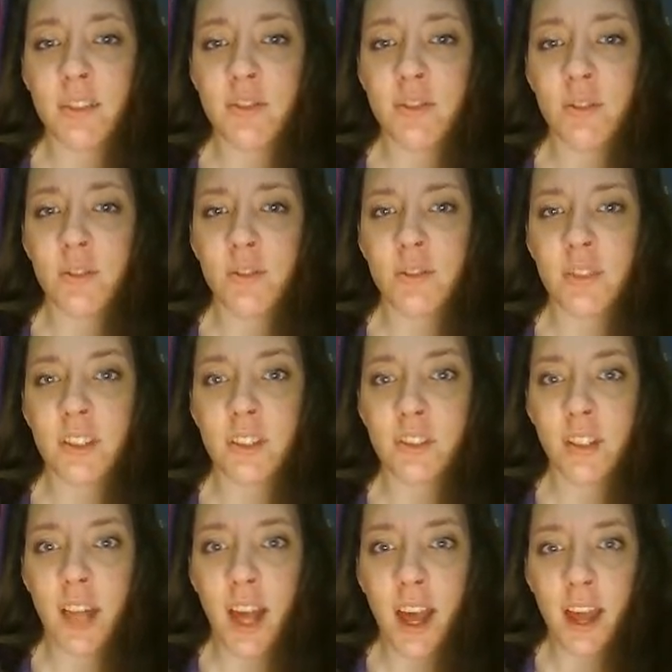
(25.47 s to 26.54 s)
June,
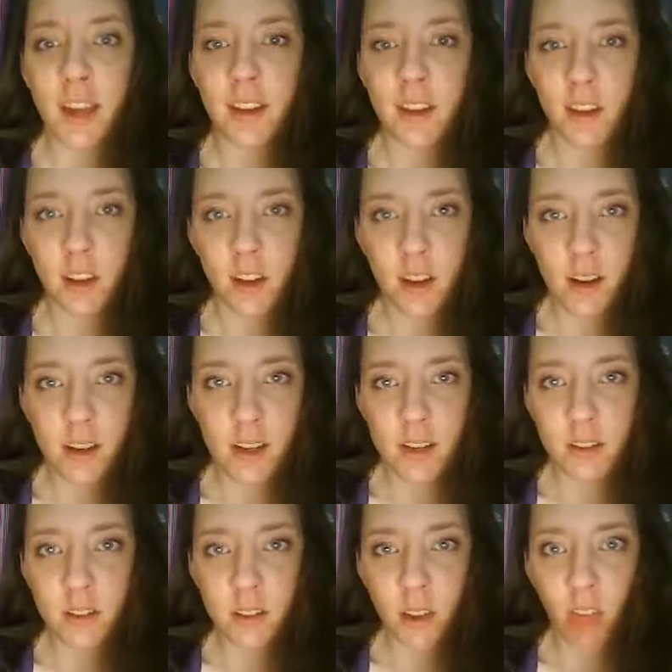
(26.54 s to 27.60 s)
July, and
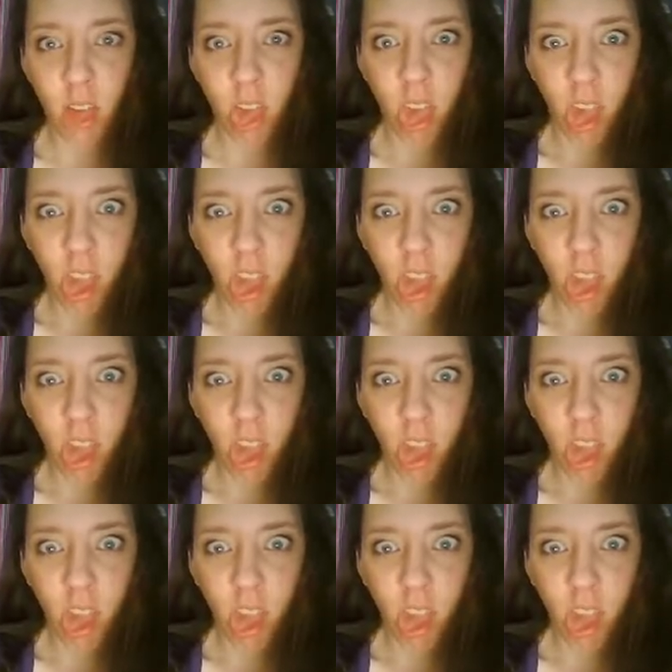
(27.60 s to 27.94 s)
August.